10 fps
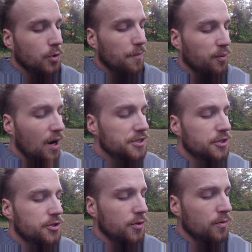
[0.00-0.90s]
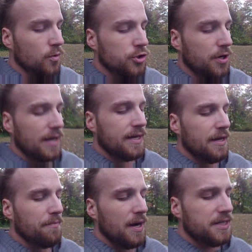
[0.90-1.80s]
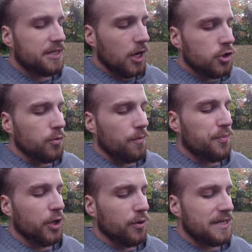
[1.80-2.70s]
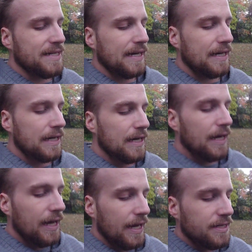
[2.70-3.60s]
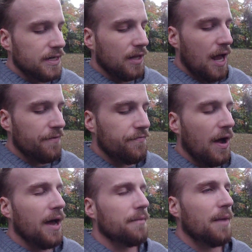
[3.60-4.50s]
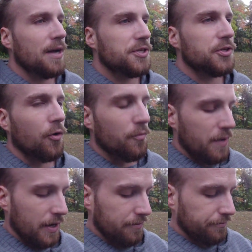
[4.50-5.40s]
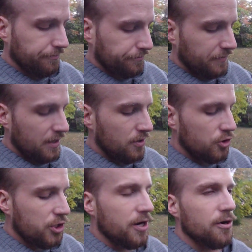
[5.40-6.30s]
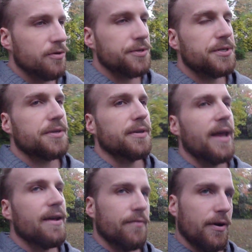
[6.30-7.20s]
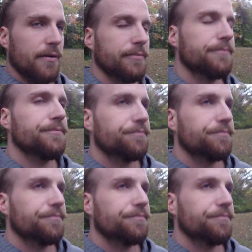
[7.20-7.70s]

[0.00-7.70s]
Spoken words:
to a prostitute, or should I keep my sexual purity until I find my soulmate? Cheers, Davo.